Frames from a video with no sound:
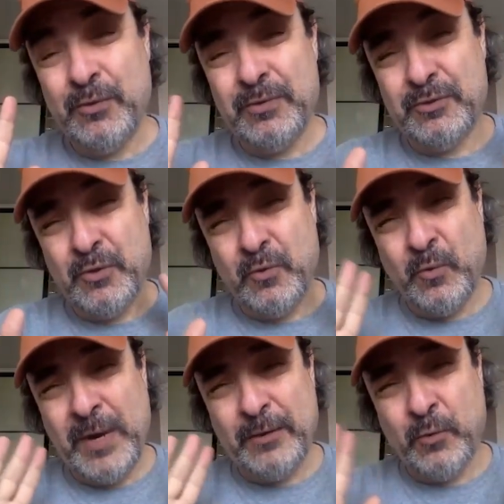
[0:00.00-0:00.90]
don't
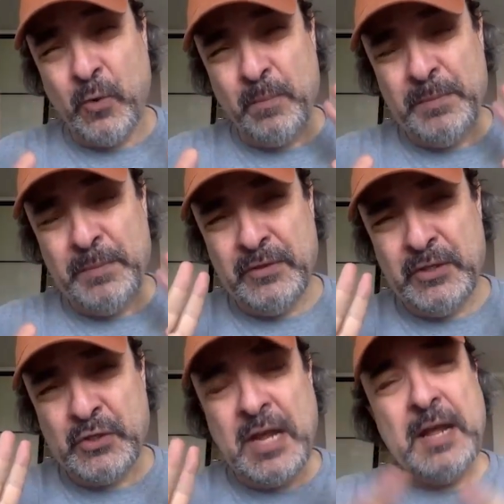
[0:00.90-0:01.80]
quite quote me on
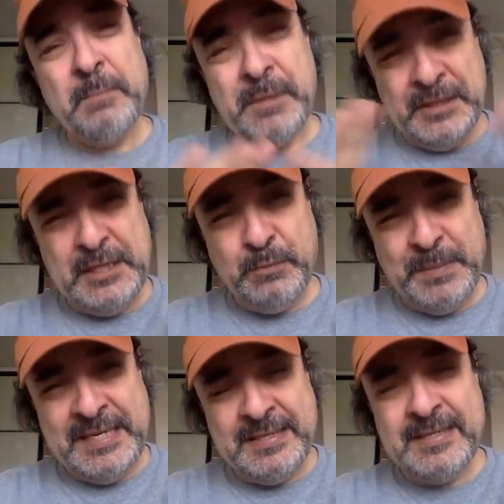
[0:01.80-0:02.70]
this, but these
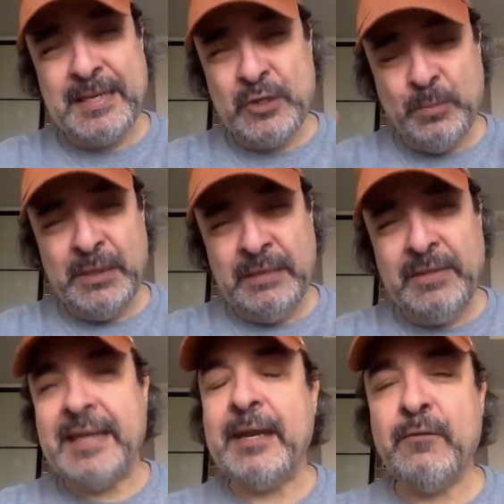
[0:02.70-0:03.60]
pieces, I do believe
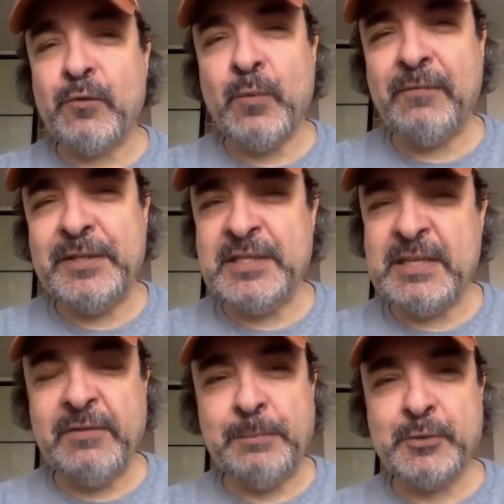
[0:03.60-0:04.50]
they account for roughly
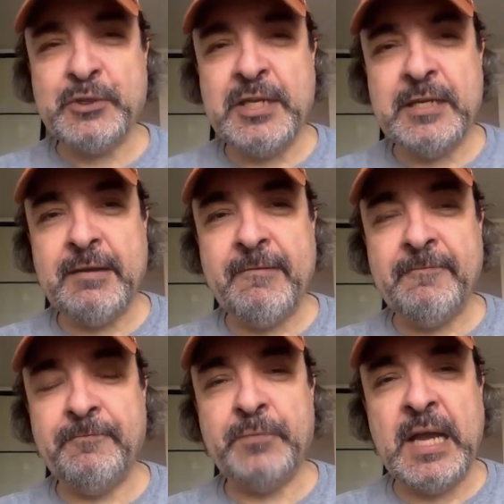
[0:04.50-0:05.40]
70%
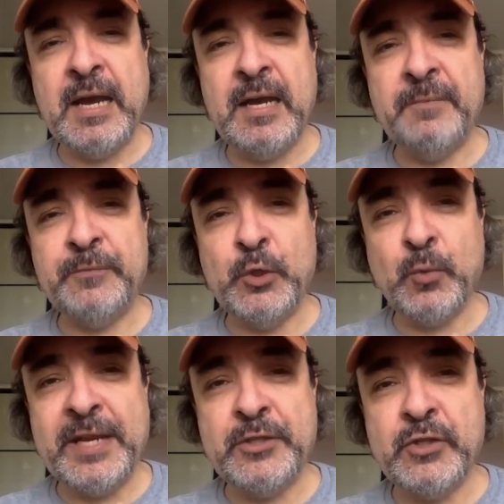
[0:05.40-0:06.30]
of
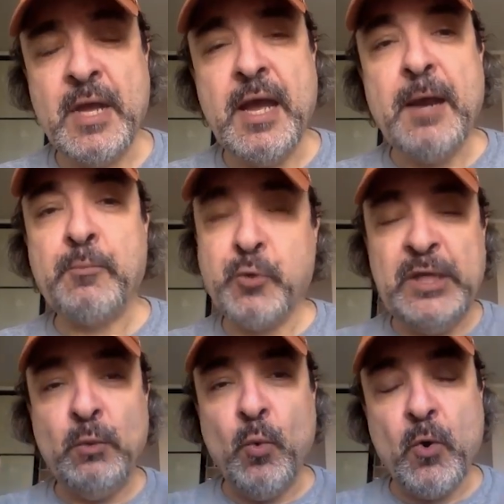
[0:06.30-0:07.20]
Ukraine's
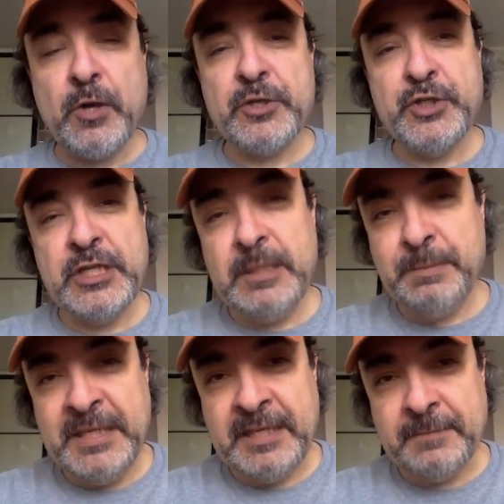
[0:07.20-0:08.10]
pre-war
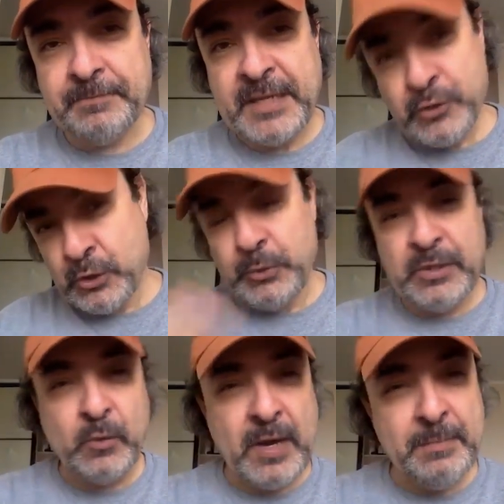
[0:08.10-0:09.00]
GDP,
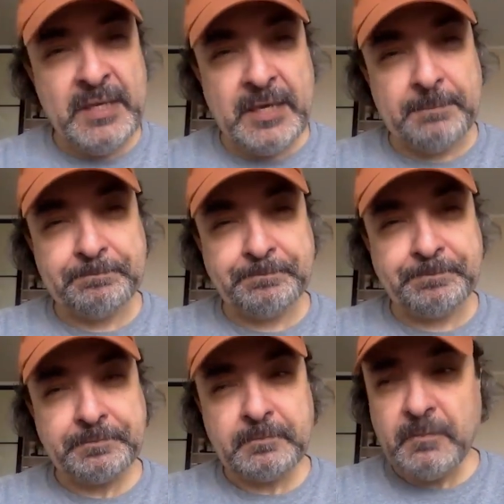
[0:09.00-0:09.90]
excluding Crimea.
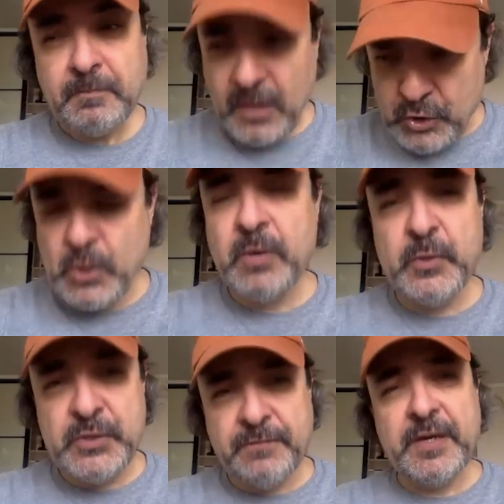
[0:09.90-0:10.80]
So it
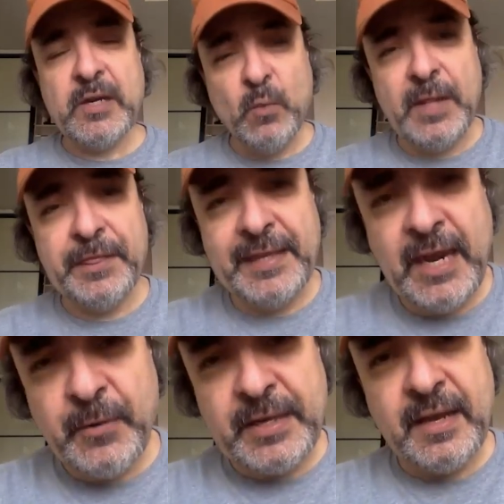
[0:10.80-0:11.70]
was a very wealthy
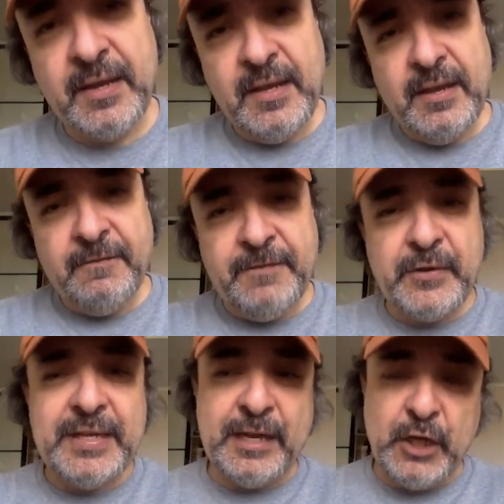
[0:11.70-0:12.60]
area, a
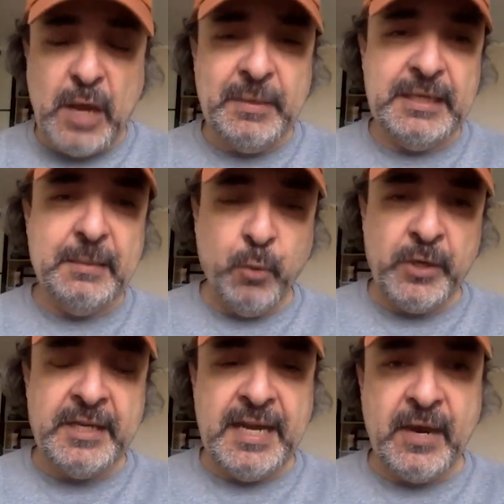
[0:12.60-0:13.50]
very economically
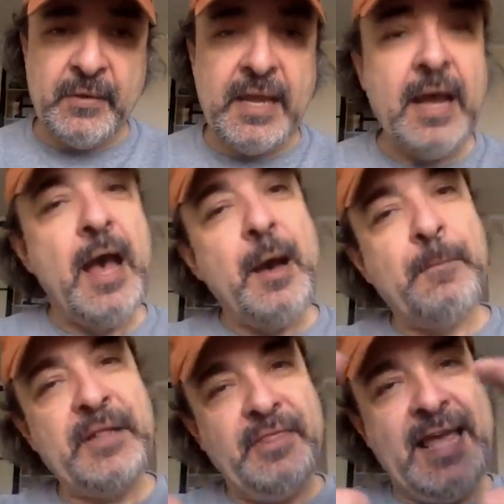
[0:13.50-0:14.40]
important area.
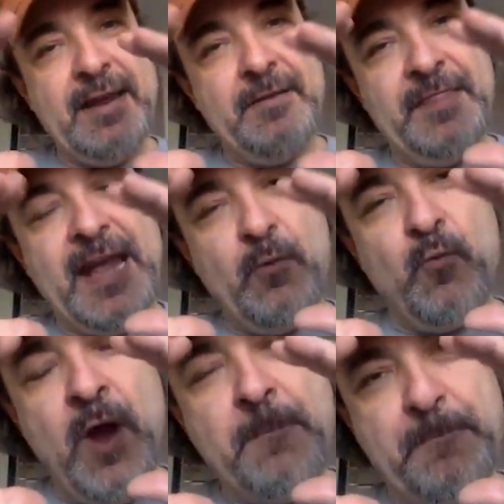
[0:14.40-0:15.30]
But that
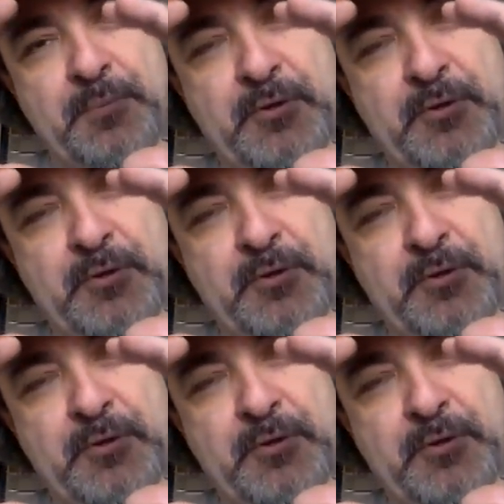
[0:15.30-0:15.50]
rump